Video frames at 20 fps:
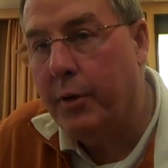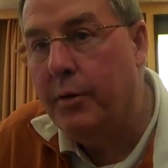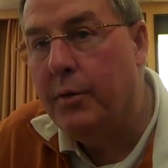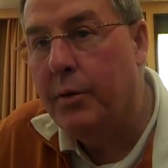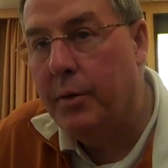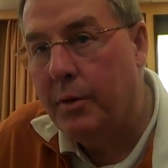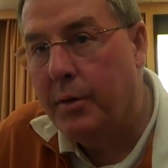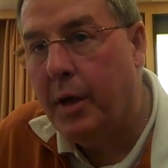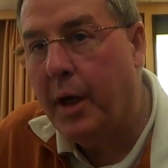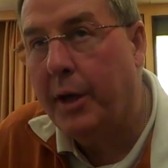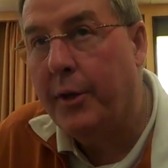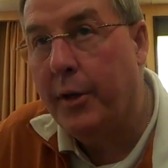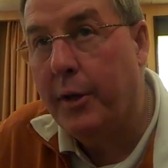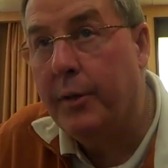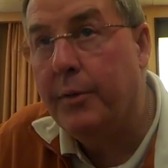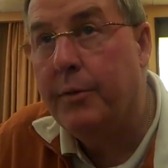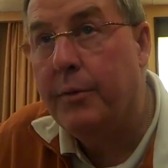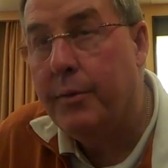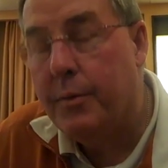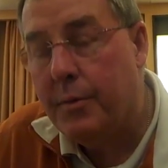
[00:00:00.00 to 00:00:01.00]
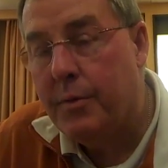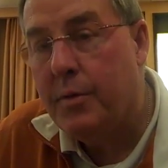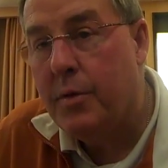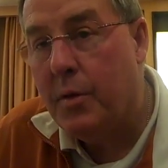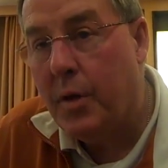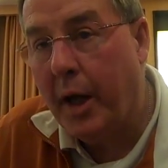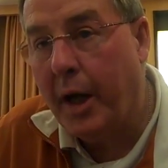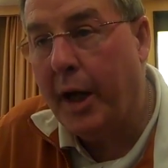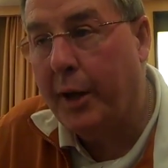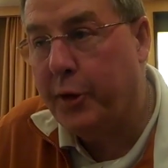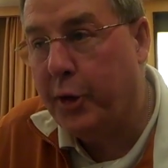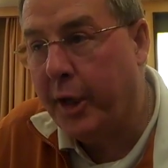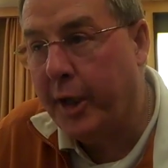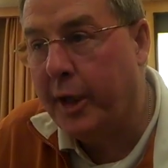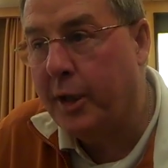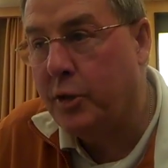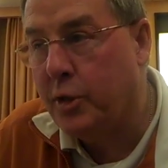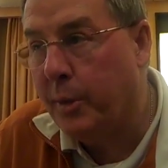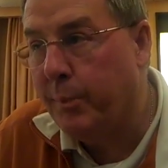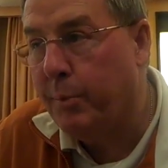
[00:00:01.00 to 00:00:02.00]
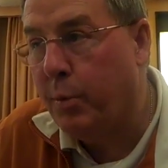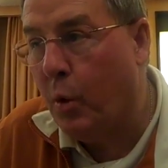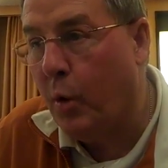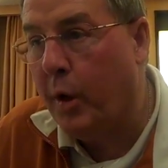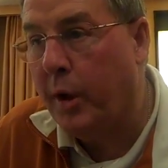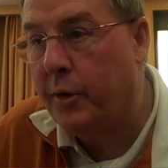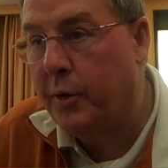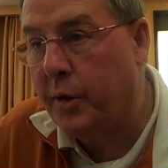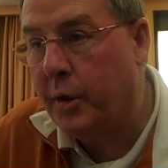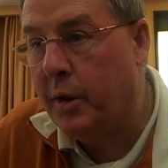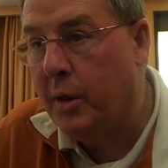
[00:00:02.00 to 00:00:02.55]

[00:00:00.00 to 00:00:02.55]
I do. And I think it's important